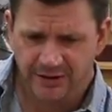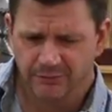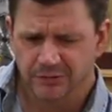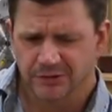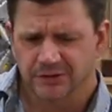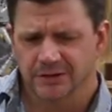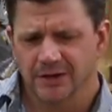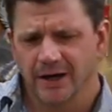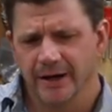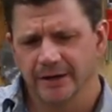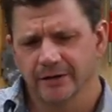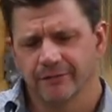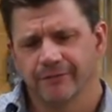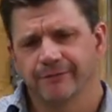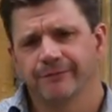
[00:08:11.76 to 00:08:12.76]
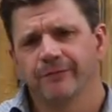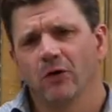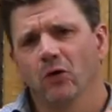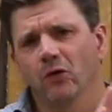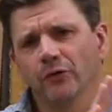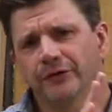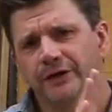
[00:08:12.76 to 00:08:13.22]
it was kind of
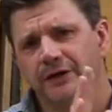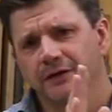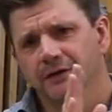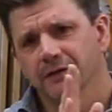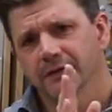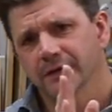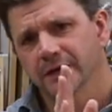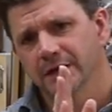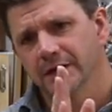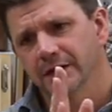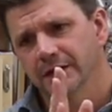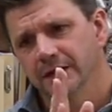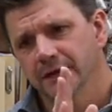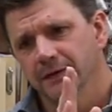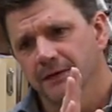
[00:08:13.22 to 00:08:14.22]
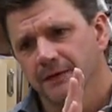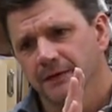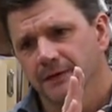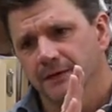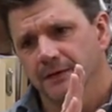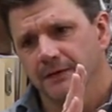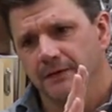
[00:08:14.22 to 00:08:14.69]
folding the,
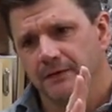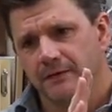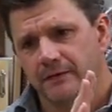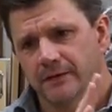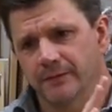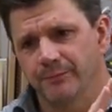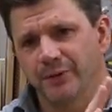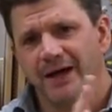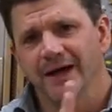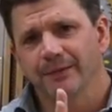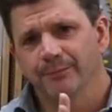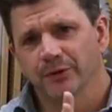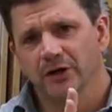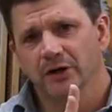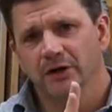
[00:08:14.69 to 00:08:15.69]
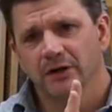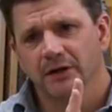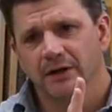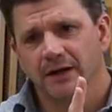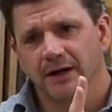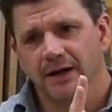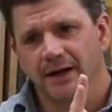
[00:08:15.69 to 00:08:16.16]
the
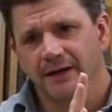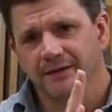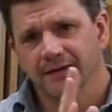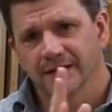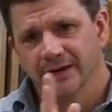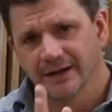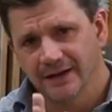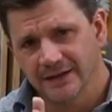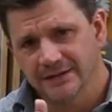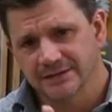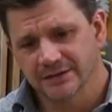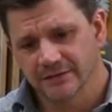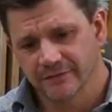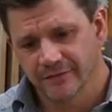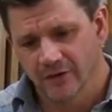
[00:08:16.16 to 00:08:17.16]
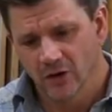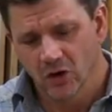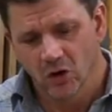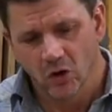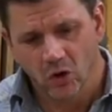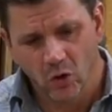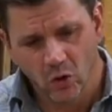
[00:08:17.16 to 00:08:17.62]
paper and the adhesive
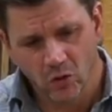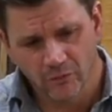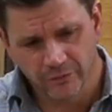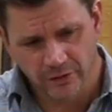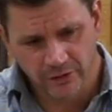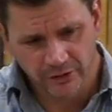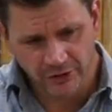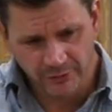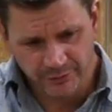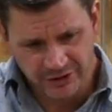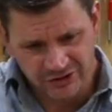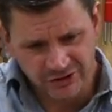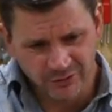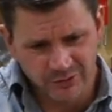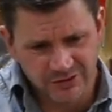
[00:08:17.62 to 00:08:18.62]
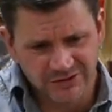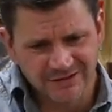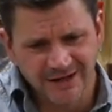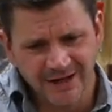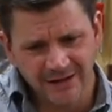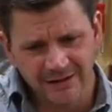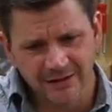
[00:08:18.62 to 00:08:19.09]
over a little bit. So it was
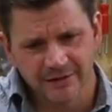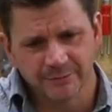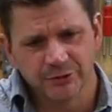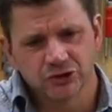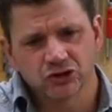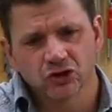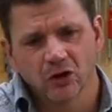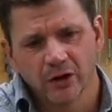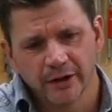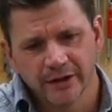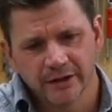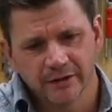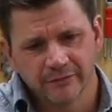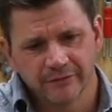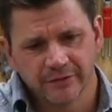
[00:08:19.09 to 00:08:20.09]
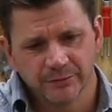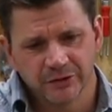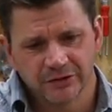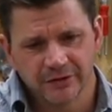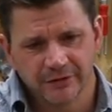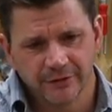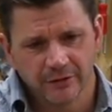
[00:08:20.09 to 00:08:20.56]
taking the majority of the
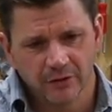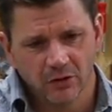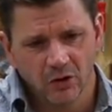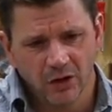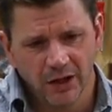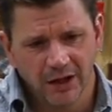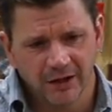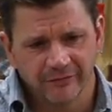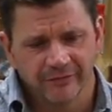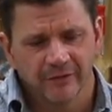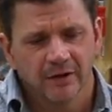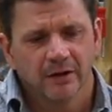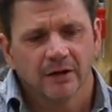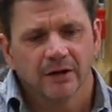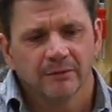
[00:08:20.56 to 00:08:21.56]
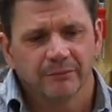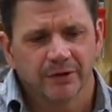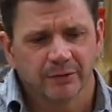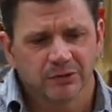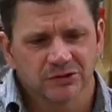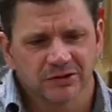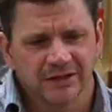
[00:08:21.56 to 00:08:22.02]
material off,
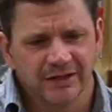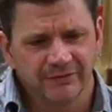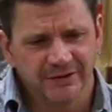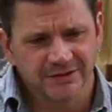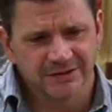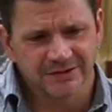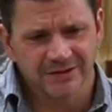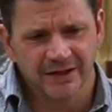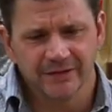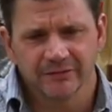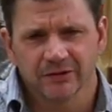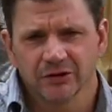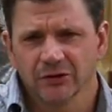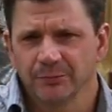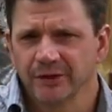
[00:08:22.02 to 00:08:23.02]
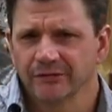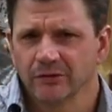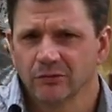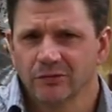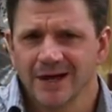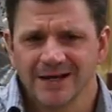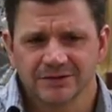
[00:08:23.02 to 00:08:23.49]
but it was leaving just kind of a little bit of
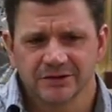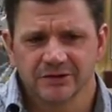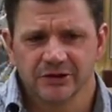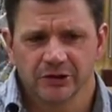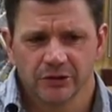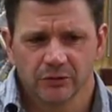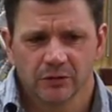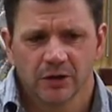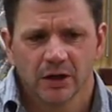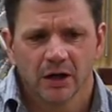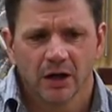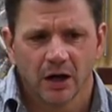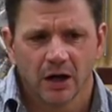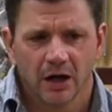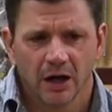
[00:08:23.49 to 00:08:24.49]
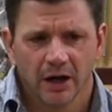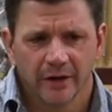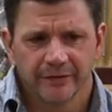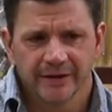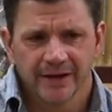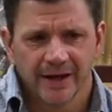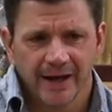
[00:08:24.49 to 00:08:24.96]
a residue
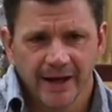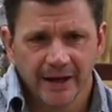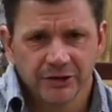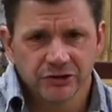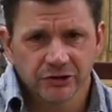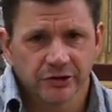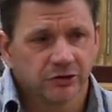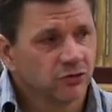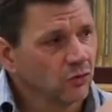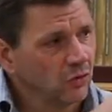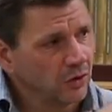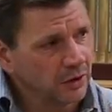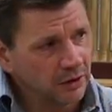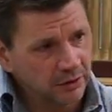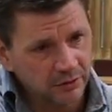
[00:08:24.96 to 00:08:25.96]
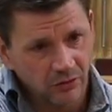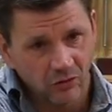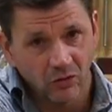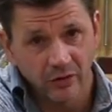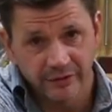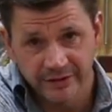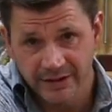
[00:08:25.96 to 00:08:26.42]
on the edge of the door
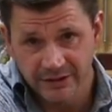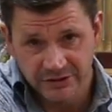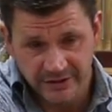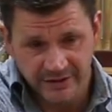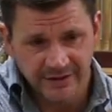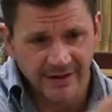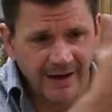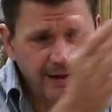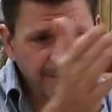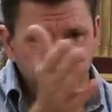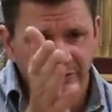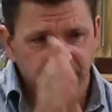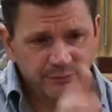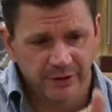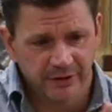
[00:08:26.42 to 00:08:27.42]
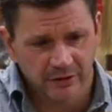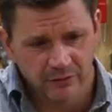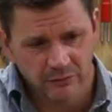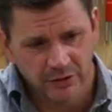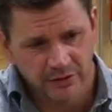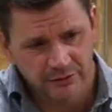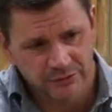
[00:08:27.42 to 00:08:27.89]
or the edge of the cabinet, depending
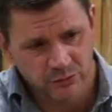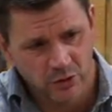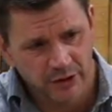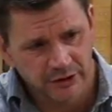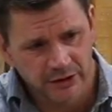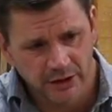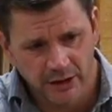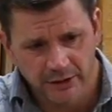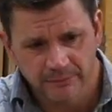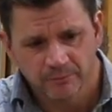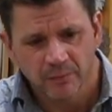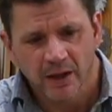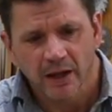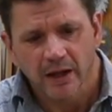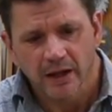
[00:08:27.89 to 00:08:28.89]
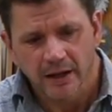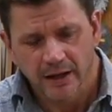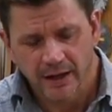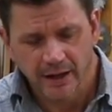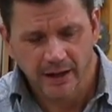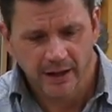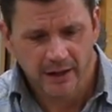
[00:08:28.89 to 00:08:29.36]
on what I was working on.
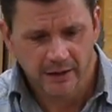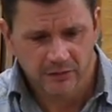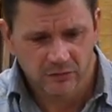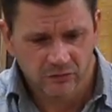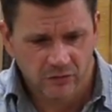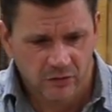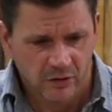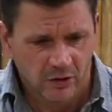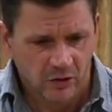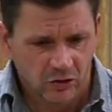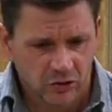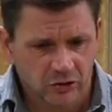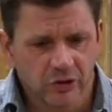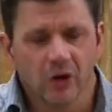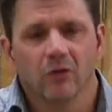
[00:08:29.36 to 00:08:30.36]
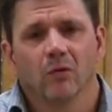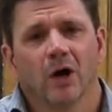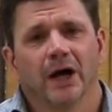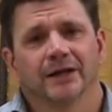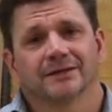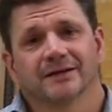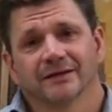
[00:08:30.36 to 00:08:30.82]
And you don't
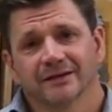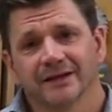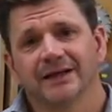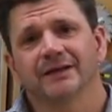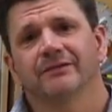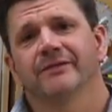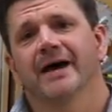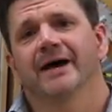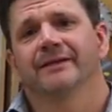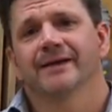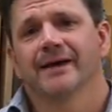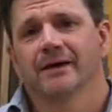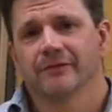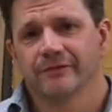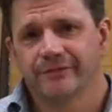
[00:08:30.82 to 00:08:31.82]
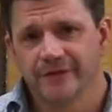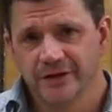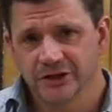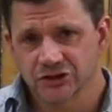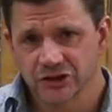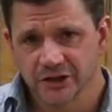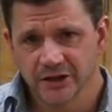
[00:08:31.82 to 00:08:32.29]
want to leave that there and
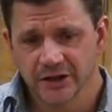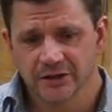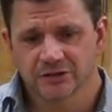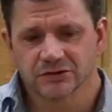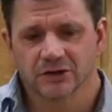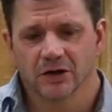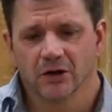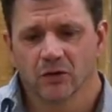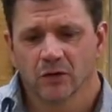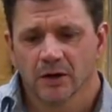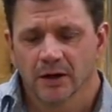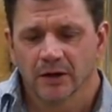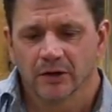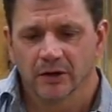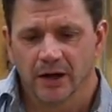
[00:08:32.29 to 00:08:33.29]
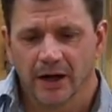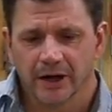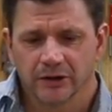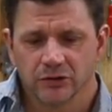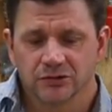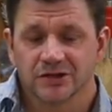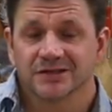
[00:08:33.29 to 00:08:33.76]
finish it in, so
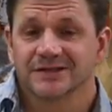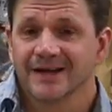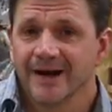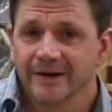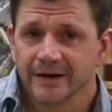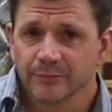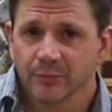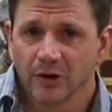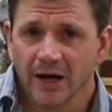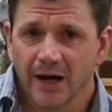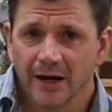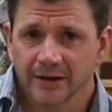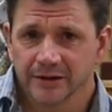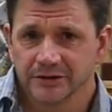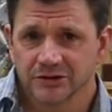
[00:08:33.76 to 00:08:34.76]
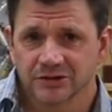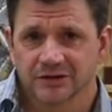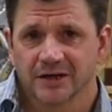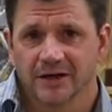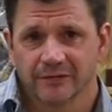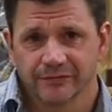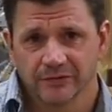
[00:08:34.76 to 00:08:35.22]
I use a sanding block and just
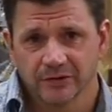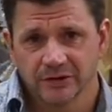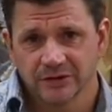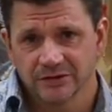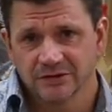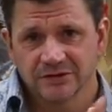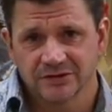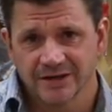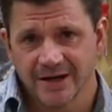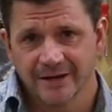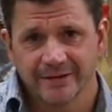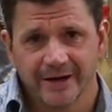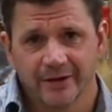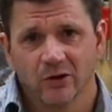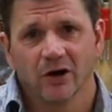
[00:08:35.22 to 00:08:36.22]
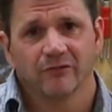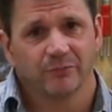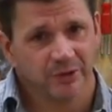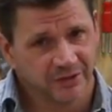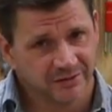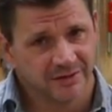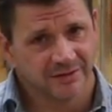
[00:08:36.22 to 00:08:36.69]
carefully sand that off,
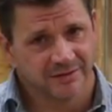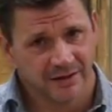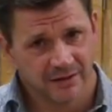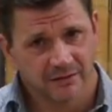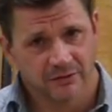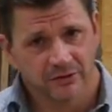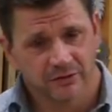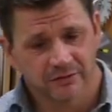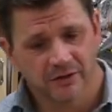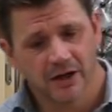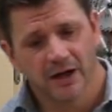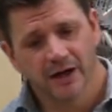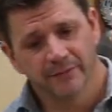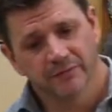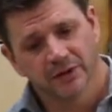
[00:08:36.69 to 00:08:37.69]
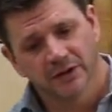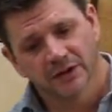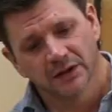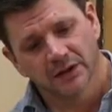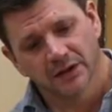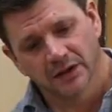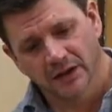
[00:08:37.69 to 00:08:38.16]
but it did take a little time,
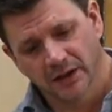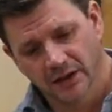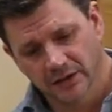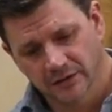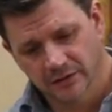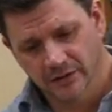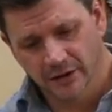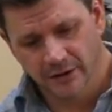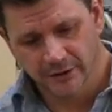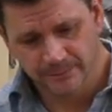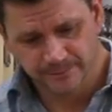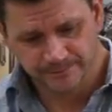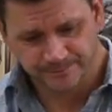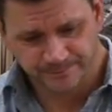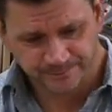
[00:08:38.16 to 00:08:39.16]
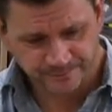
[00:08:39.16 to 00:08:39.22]
and um,